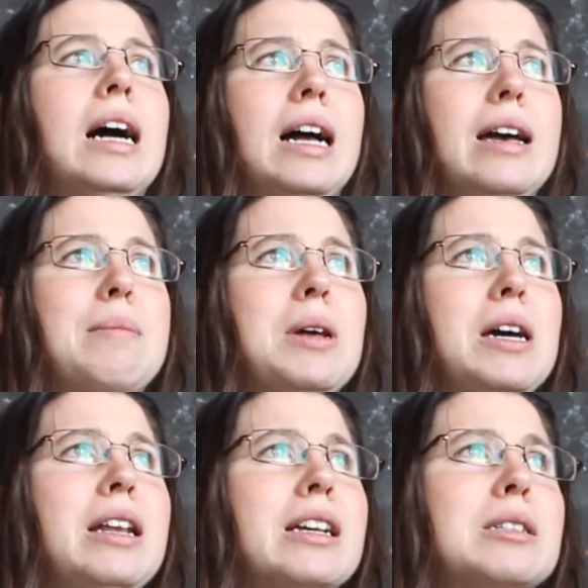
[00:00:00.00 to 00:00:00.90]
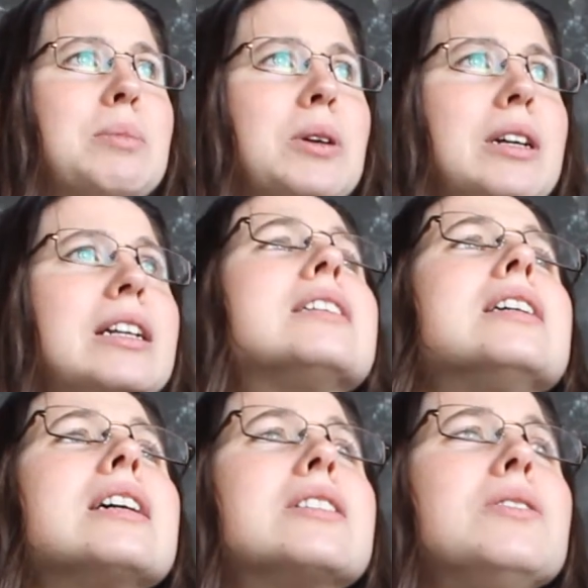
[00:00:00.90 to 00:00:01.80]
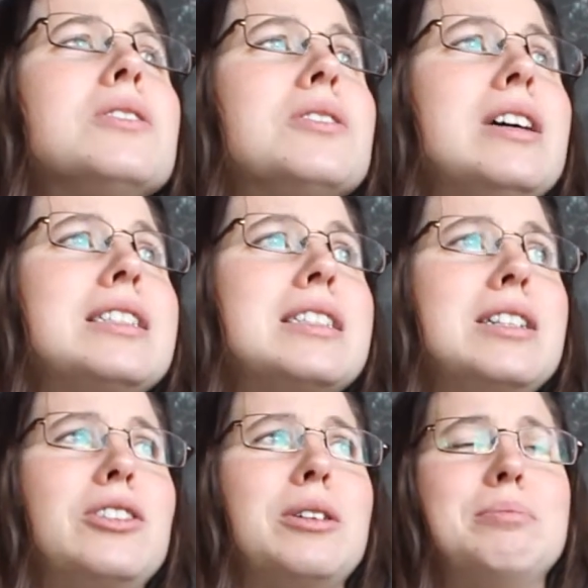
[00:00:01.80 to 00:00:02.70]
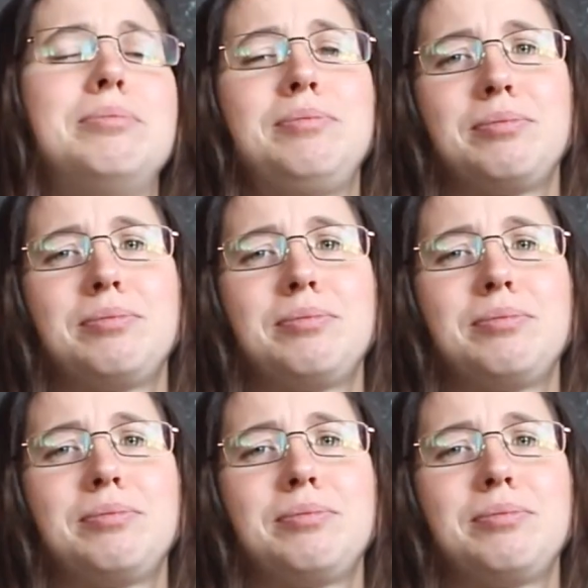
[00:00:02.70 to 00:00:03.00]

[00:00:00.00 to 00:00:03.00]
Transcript: I am not an expert in tics or Tourette syndrome.